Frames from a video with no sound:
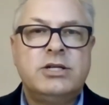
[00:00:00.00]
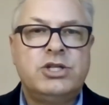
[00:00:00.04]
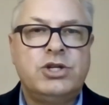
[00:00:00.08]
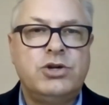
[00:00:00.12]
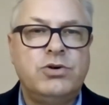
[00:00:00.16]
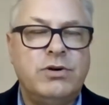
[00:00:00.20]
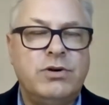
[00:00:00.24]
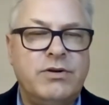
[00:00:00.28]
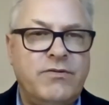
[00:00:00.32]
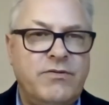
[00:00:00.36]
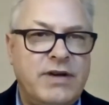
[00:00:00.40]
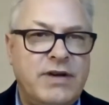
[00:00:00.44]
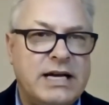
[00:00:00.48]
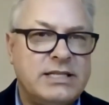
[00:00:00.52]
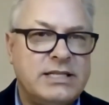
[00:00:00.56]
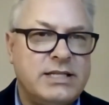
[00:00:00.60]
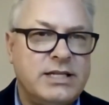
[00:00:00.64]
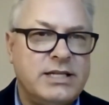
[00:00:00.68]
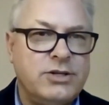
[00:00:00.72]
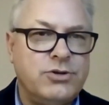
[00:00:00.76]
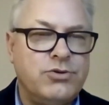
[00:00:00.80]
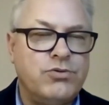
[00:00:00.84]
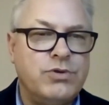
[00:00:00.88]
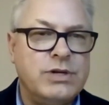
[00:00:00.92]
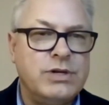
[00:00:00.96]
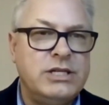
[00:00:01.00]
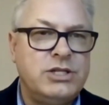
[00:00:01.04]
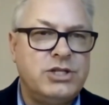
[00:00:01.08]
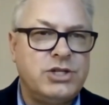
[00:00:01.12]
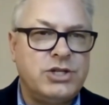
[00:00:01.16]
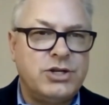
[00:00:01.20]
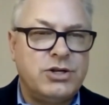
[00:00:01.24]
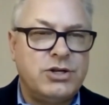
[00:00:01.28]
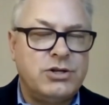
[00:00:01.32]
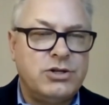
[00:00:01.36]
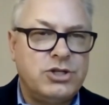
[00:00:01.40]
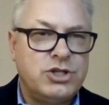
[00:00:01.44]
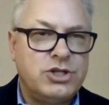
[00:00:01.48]
to invest in
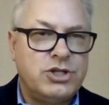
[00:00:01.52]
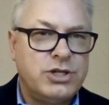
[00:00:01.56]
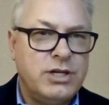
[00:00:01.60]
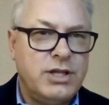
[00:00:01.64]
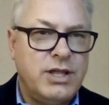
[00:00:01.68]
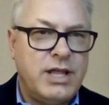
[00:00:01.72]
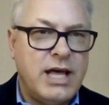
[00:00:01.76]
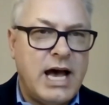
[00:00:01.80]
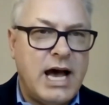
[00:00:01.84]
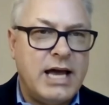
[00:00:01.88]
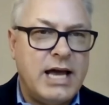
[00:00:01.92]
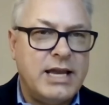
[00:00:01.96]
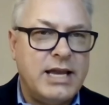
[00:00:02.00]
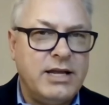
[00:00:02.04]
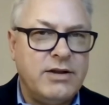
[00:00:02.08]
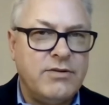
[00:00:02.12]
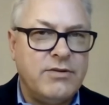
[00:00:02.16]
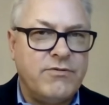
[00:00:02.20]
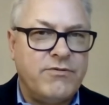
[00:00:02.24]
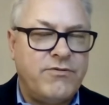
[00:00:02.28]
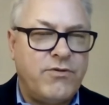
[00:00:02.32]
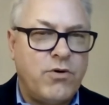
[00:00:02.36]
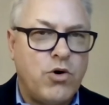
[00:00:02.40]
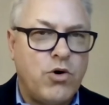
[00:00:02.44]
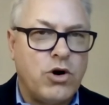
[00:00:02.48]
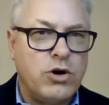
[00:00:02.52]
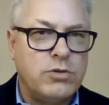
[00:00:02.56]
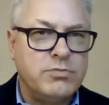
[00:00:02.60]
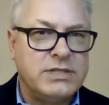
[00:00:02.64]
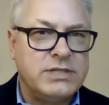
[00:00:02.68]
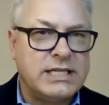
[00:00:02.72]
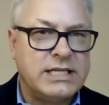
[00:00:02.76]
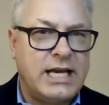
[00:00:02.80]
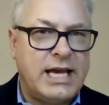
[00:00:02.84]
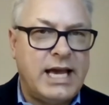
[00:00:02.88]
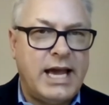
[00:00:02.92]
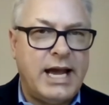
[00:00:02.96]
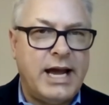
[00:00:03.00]
research that
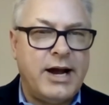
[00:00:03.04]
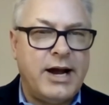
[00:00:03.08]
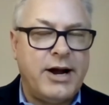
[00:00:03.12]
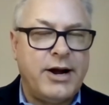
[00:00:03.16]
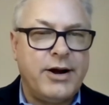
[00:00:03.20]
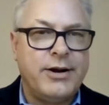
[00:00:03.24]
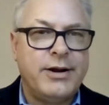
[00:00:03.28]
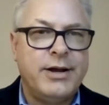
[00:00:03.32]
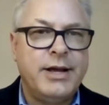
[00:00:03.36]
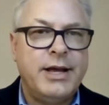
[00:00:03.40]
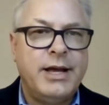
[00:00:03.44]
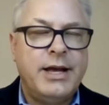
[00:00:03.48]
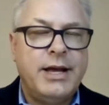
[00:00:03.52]
informs care,